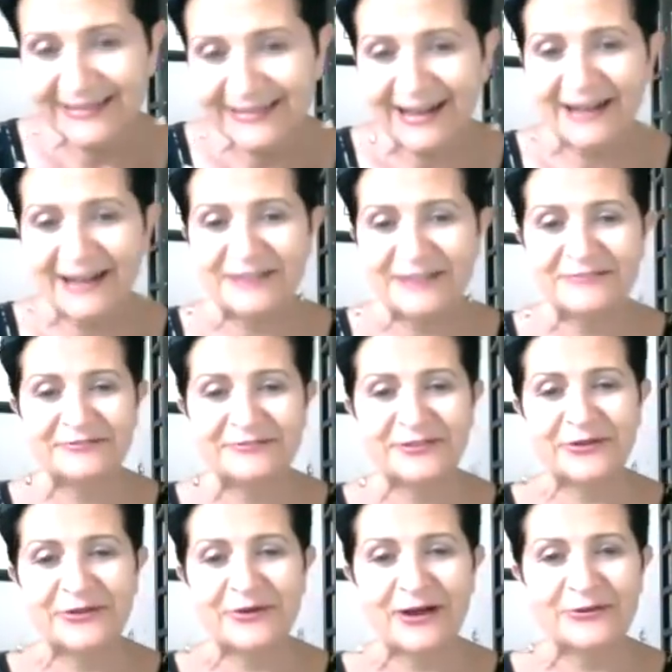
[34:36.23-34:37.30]
of, you
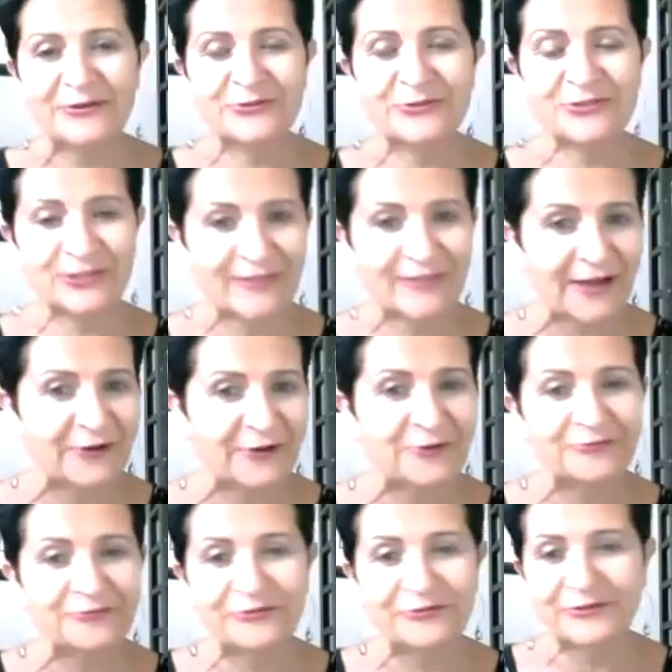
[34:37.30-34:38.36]
know, how you took that over,